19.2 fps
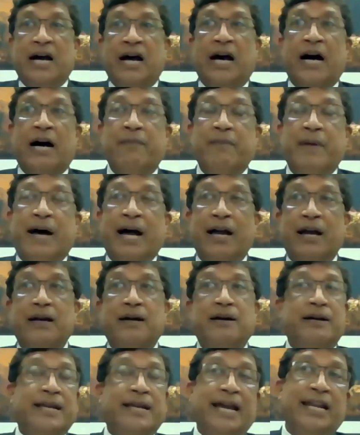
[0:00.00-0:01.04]
Uh, I,
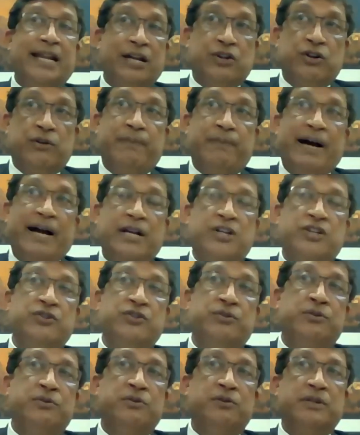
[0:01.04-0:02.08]
again, I go back
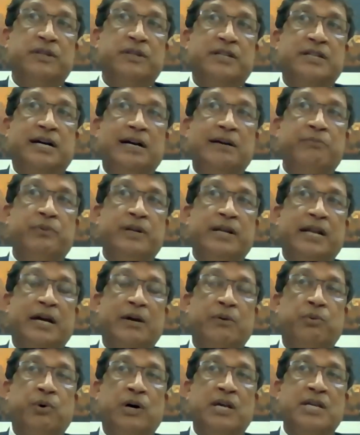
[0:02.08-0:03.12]
to the time when I
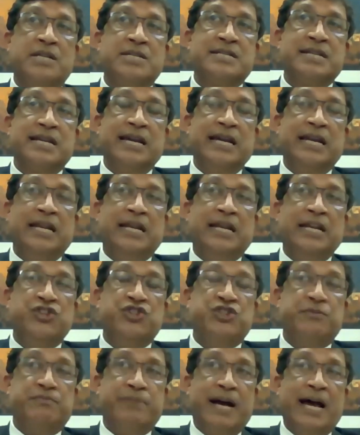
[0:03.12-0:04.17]
was in in
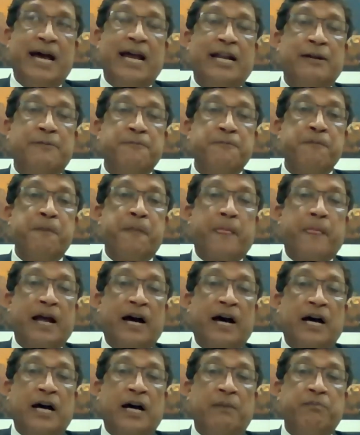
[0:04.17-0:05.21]
Japan.
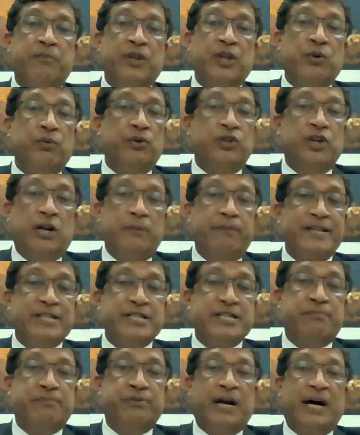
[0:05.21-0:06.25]
Uh, you would not be
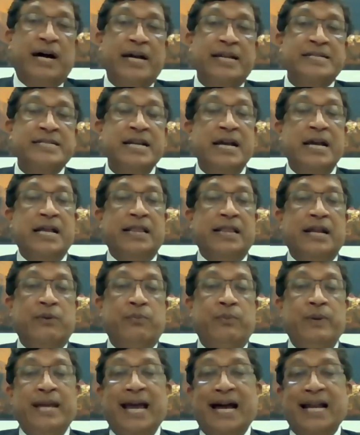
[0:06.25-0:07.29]
surprised that
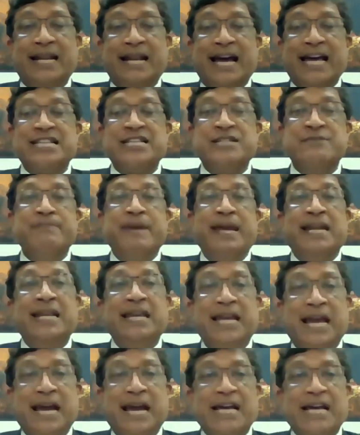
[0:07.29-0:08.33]
we had as
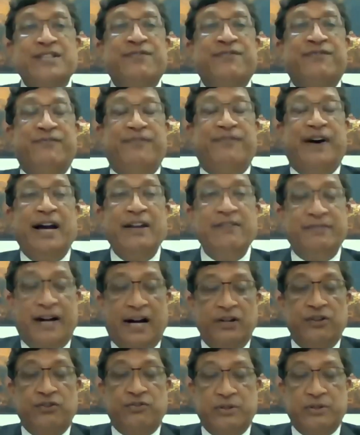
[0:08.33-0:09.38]
many as
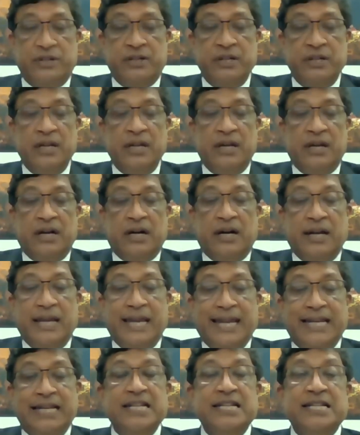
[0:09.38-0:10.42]
500 uh,
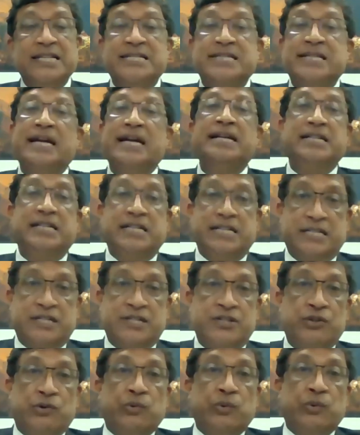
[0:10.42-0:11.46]
Indian
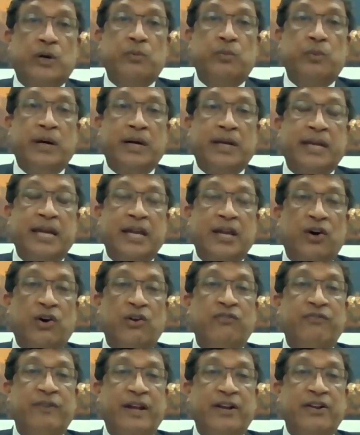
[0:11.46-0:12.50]
scientists who were working
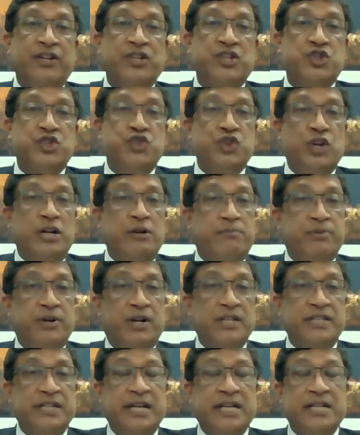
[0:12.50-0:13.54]
on various joint
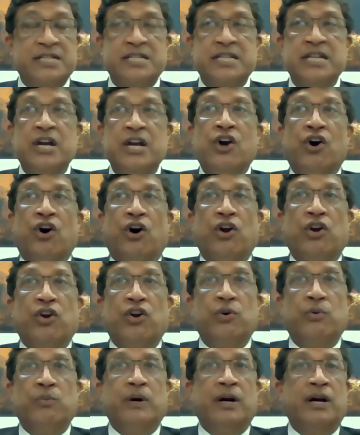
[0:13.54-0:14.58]
projects or
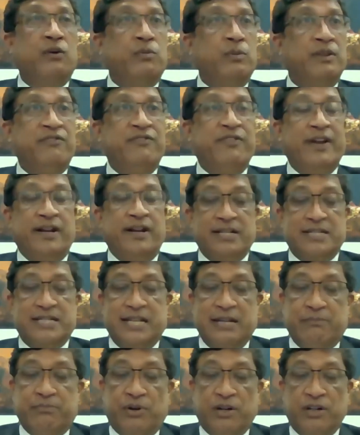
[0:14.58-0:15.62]
who were with various
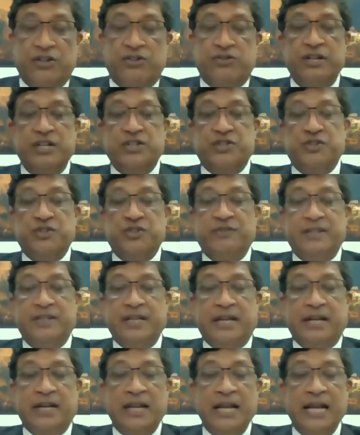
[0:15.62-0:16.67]
laboratories over
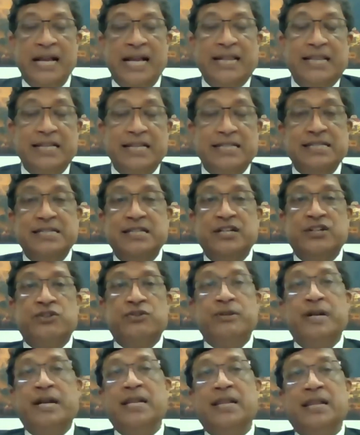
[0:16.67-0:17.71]
there. This is a
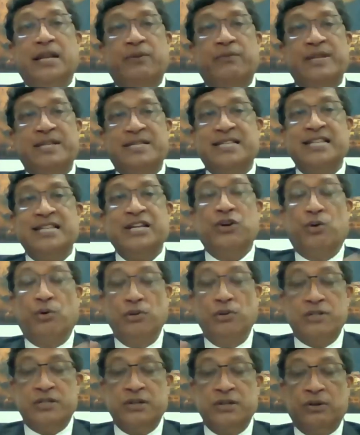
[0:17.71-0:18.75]
trend that we see
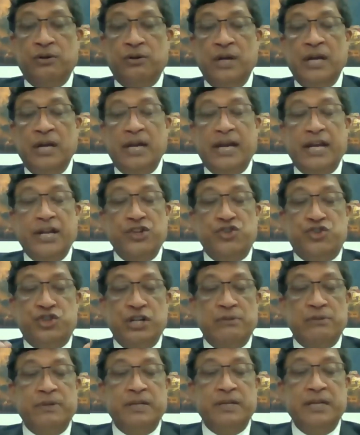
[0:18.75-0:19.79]
also in
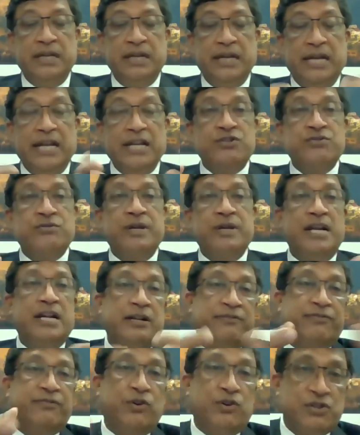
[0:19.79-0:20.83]
Germany, Israel, and
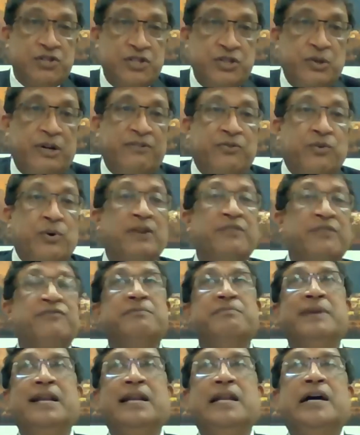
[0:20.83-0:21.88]
of course you are quite
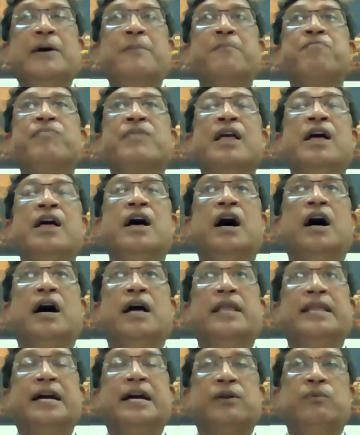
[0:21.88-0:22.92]
familiar
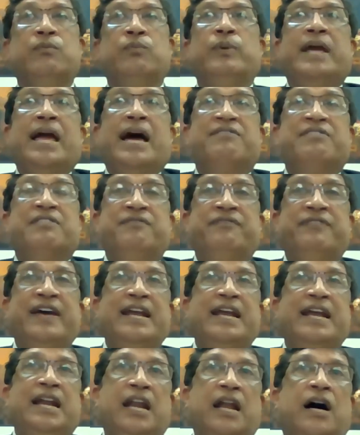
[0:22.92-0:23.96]
uh, that we have a
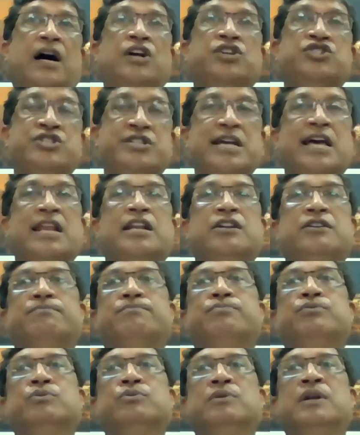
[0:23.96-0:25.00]
very large talent
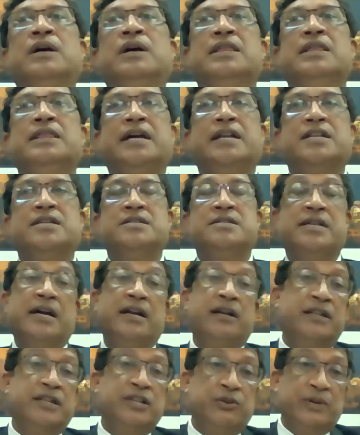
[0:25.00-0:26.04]
pool that is
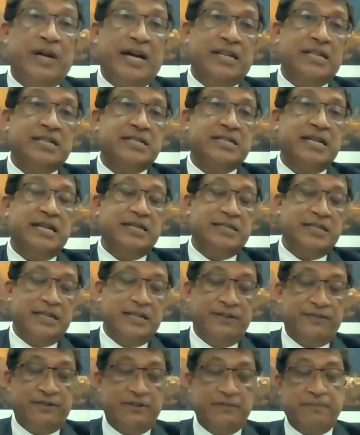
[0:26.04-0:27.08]
there in the United States and
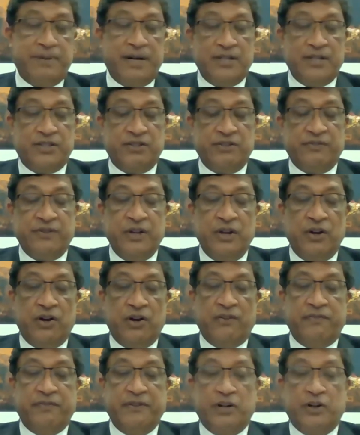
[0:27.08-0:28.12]
different parts of,
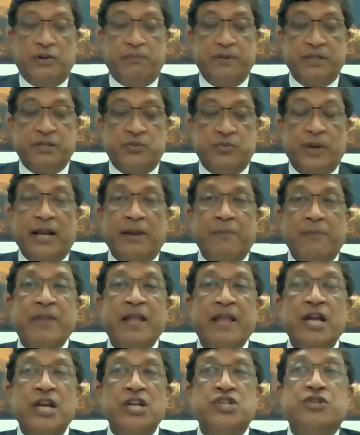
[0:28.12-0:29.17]
of Europe as well.
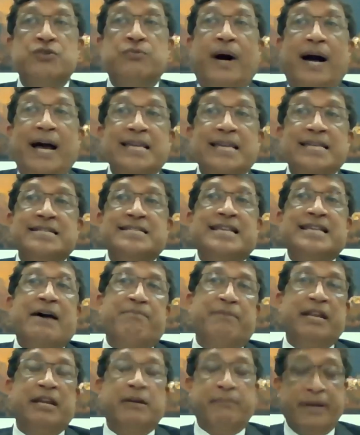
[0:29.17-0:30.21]
So why is this
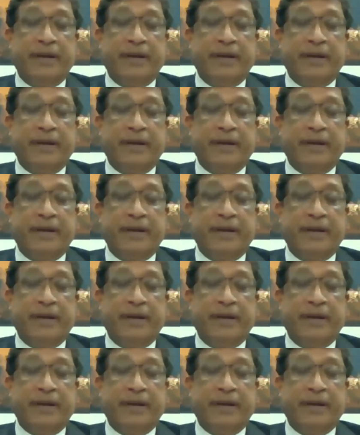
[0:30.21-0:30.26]
happening?